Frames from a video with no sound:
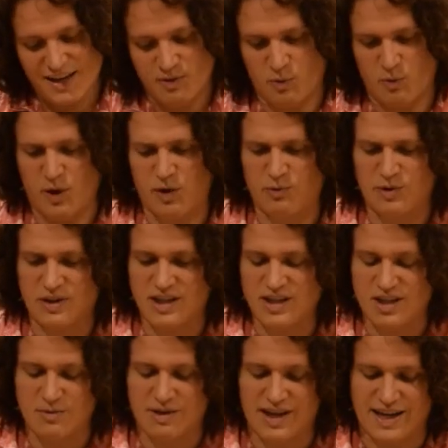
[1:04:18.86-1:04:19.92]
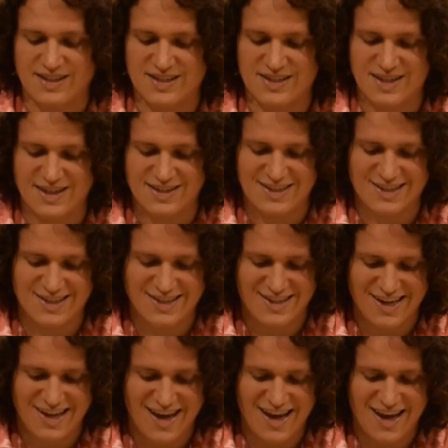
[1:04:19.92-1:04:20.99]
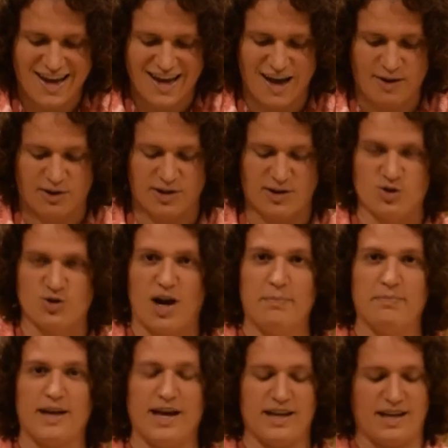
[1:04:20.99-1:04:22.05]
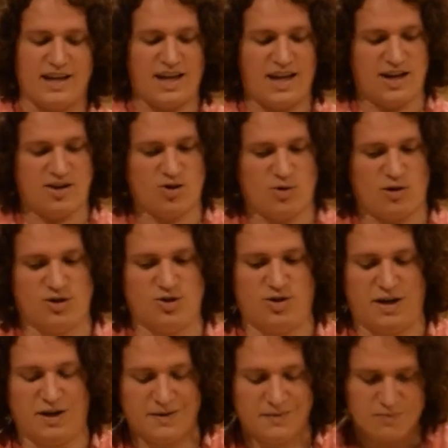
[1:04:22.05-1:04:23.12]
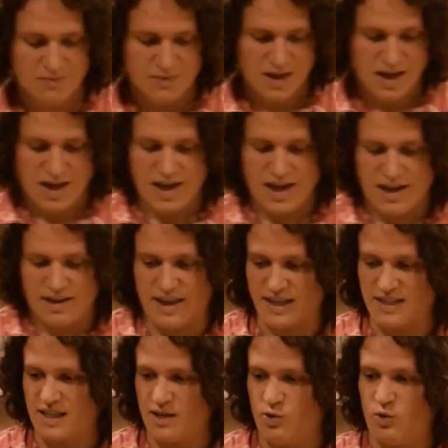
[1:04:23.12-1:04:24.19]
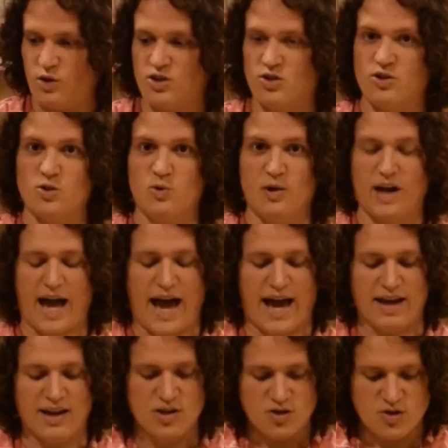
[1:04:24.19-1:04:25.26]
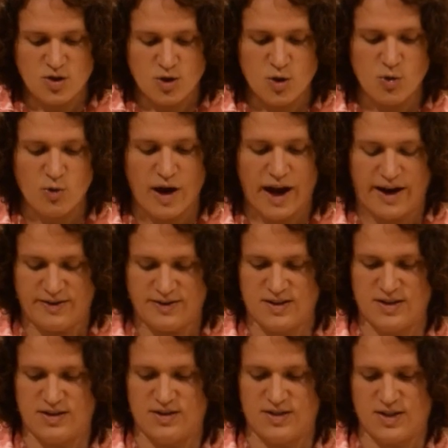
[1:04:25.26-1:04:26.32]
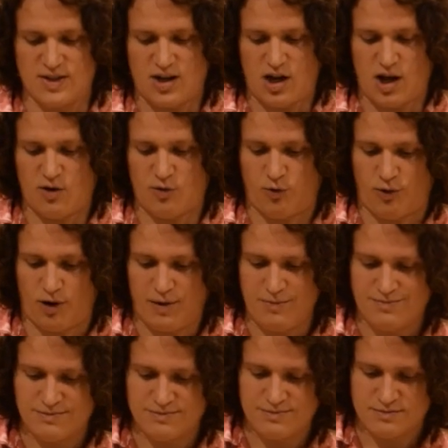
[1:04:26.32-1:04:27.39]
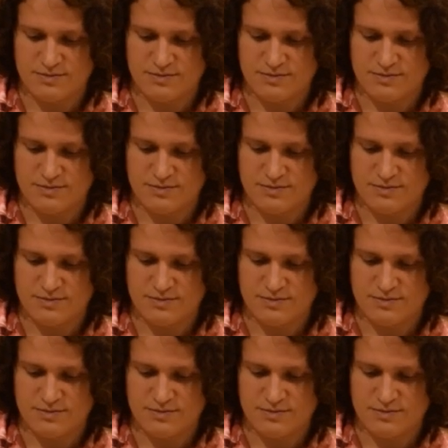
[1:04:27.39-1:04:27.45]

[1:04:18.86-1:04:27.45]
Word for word: We want to release some of that scent and we're going to drop that into our drink. Next thing we want to do is we want to add two ounces of rum.